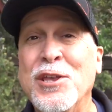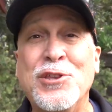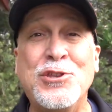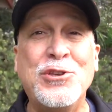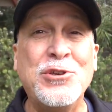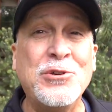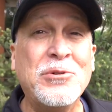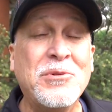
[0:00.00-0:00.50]

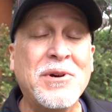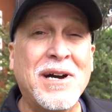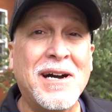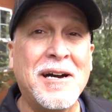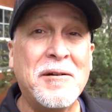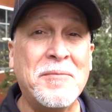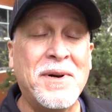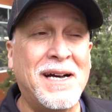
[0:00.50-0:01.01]
you,
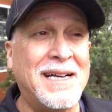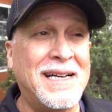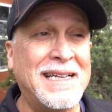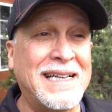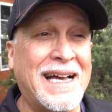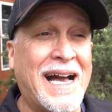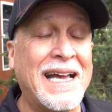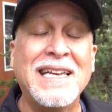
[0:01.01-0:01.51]
um,
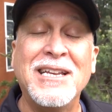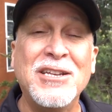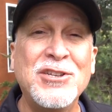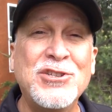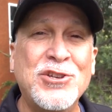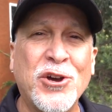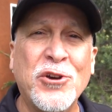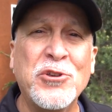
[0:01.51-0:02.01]
I didn't
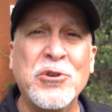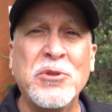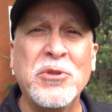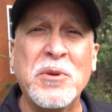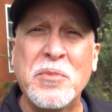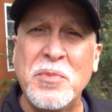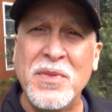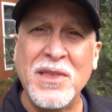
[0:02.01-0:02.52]
show you
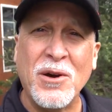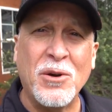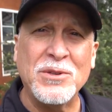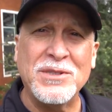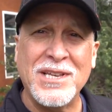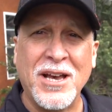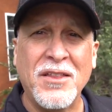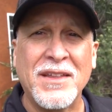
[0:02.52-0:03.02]
the, the
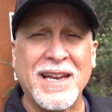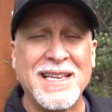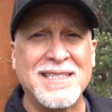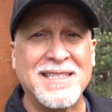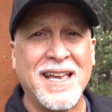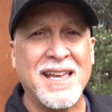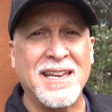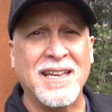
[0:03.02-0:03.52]
hotel that I
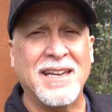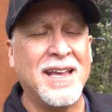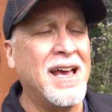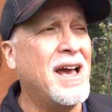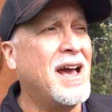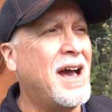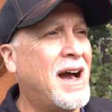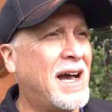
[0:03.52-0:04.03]
stayed in.
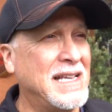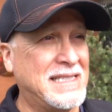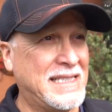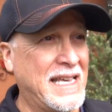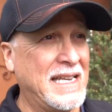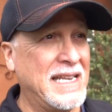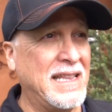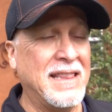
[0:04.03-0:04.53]
I
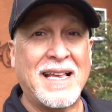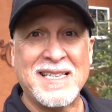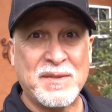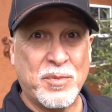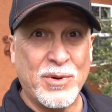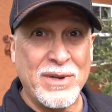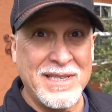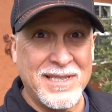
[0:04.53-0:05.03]
stayed in Las
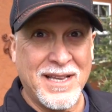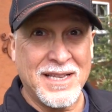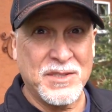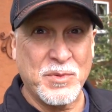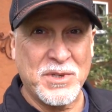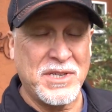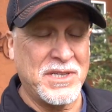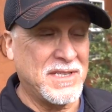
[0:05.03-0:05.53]

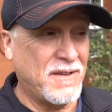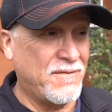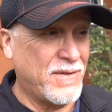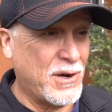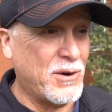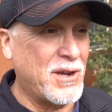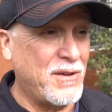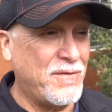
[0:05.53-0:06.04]
Brisas, which is a
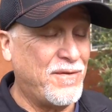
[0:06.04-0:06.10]
very